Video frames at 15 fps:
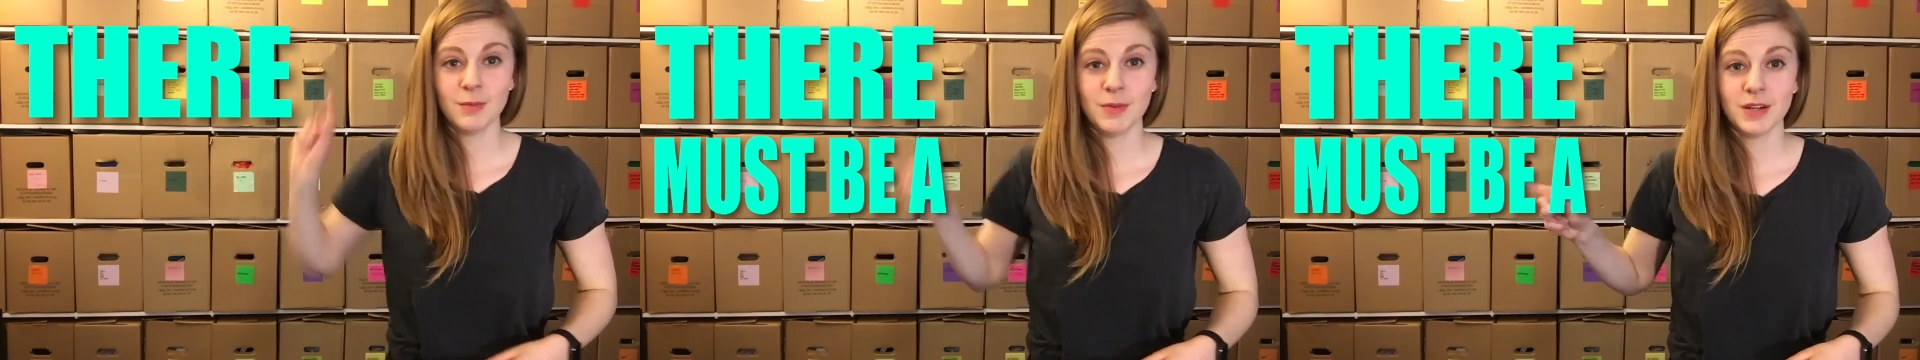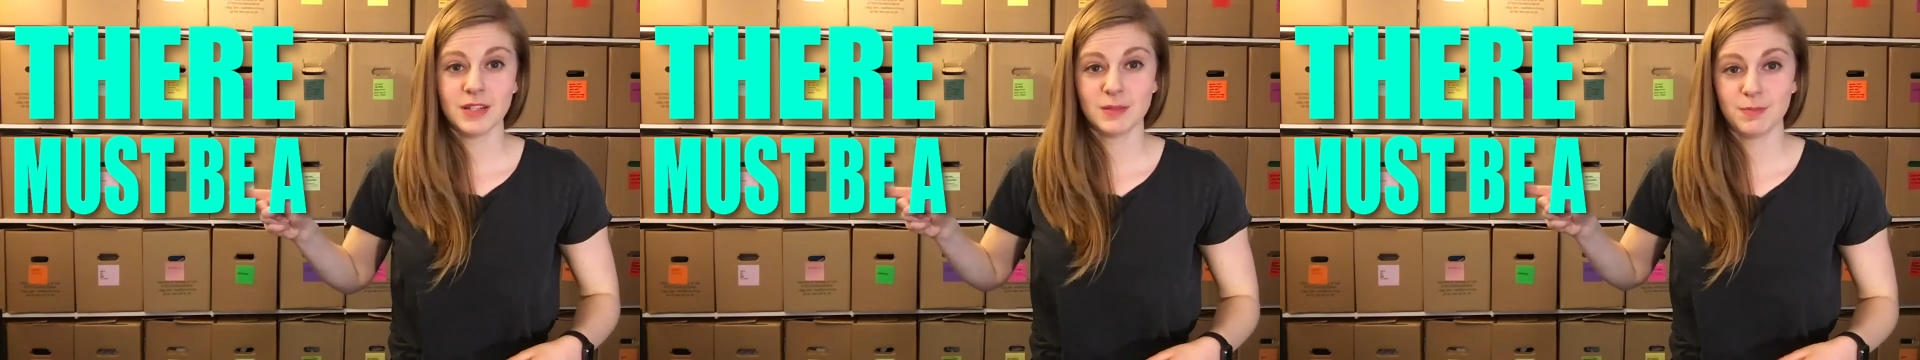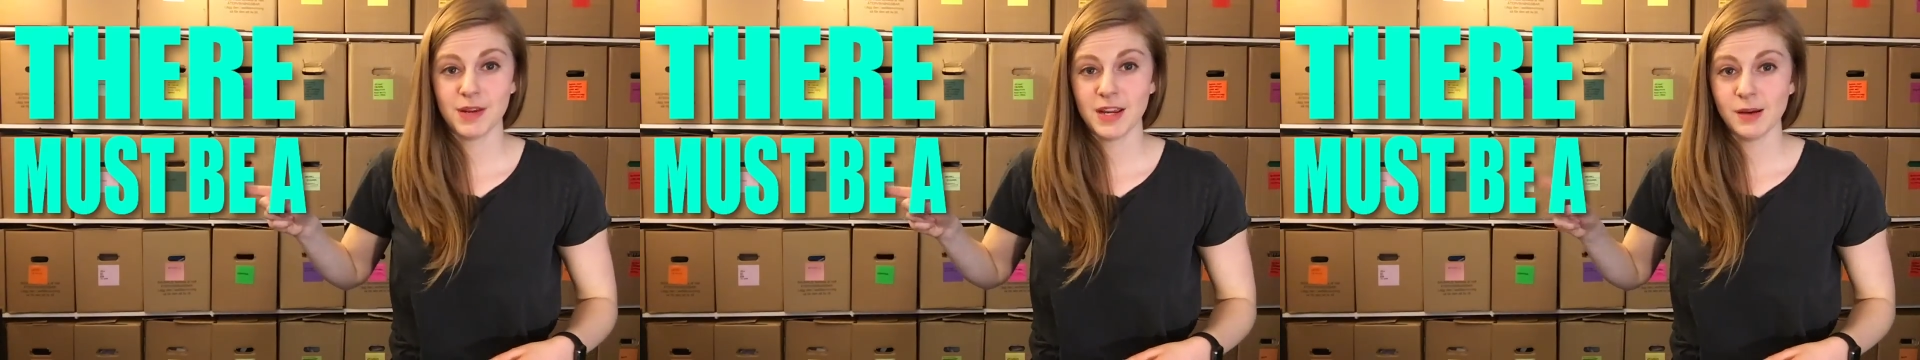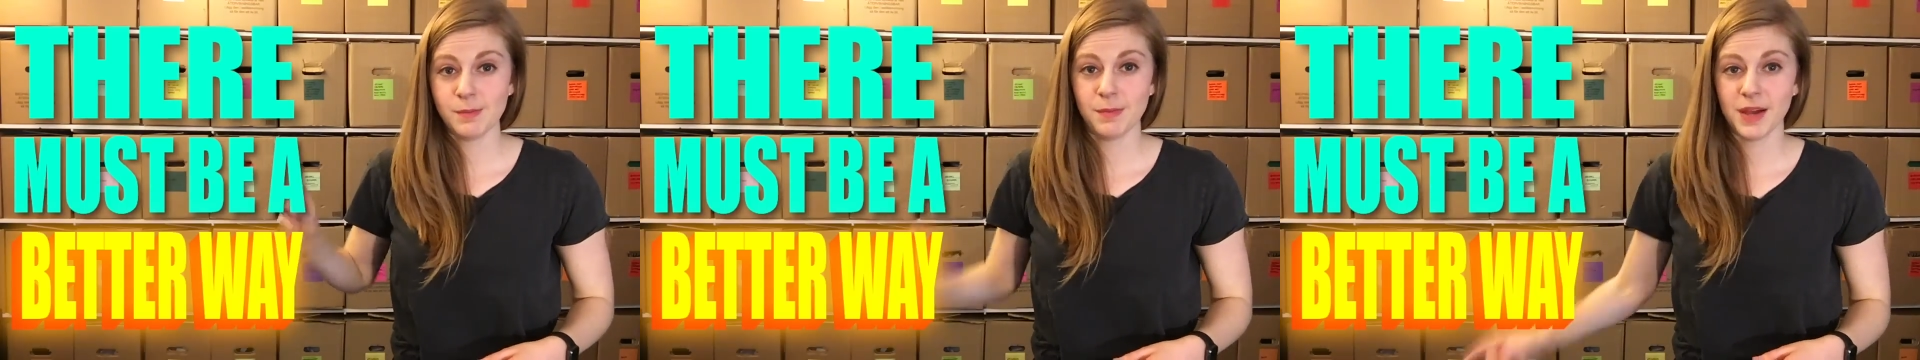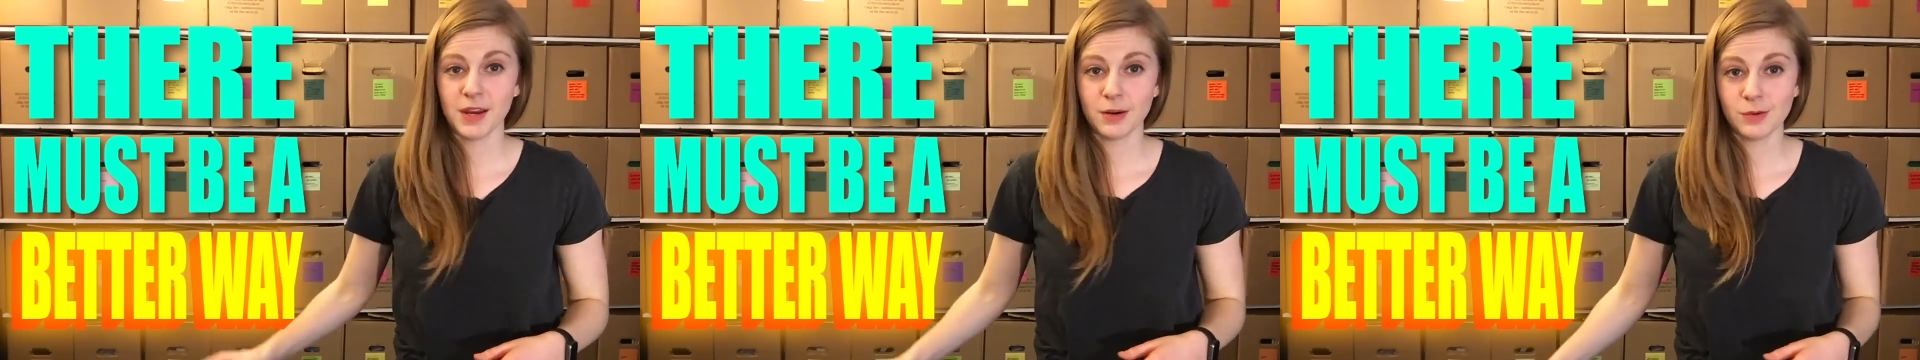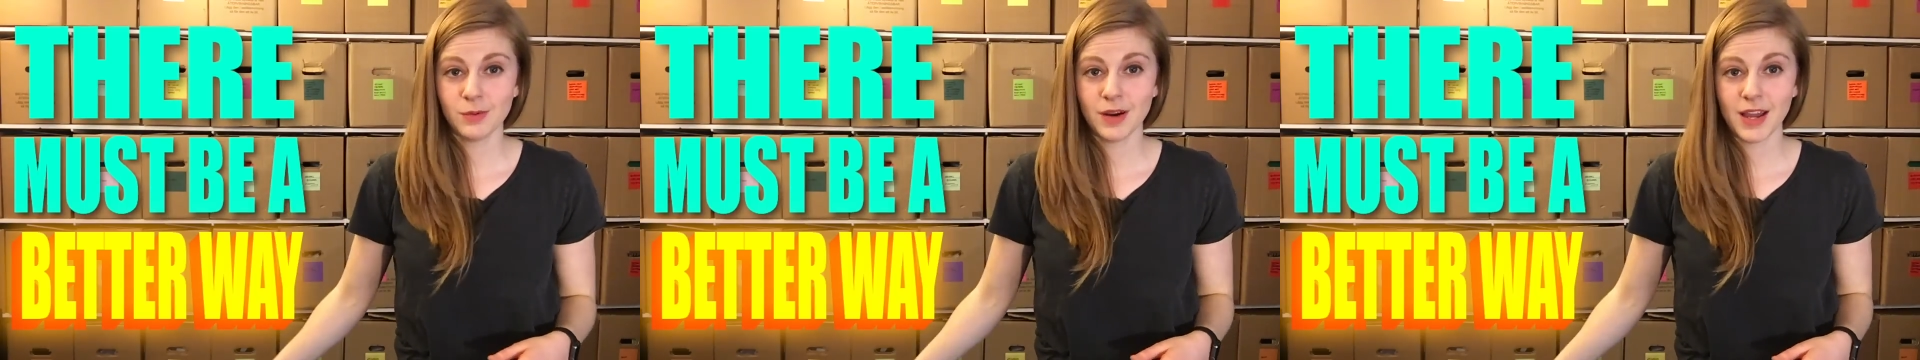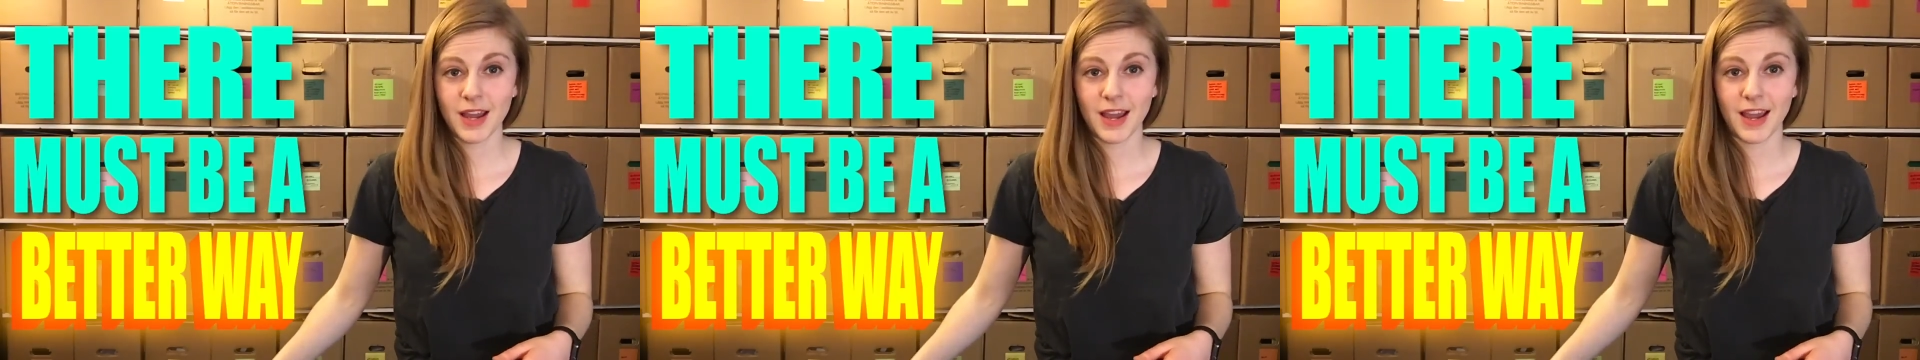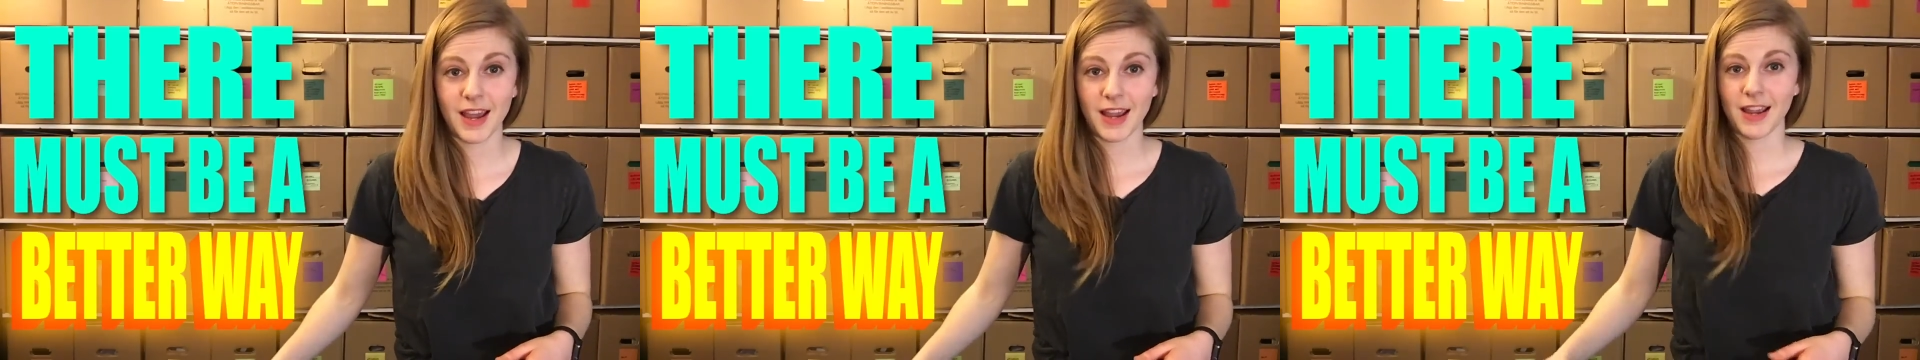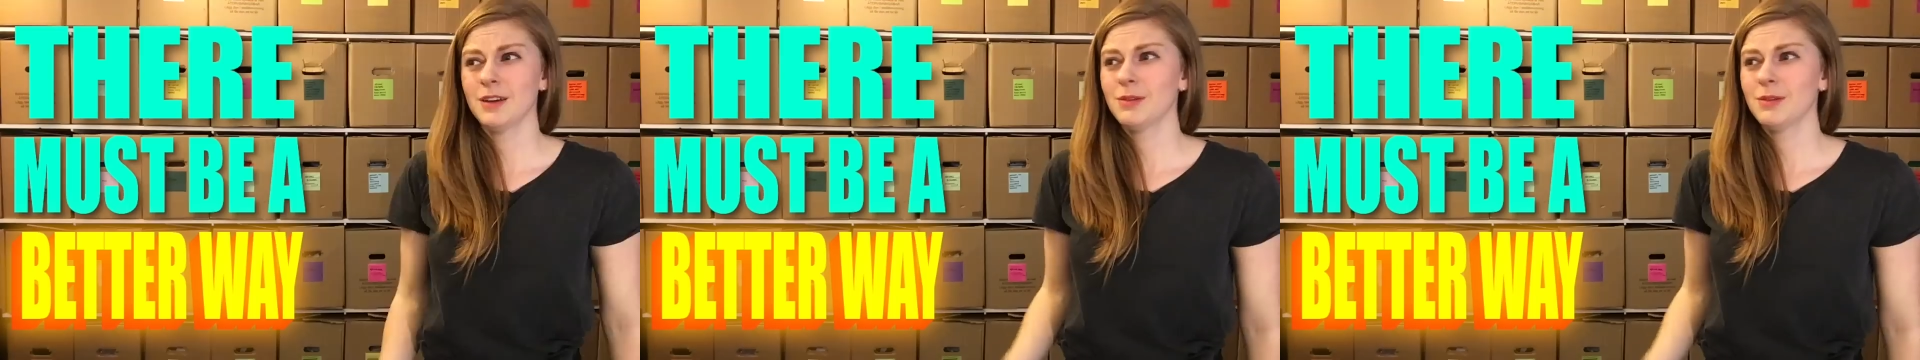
must be a better way.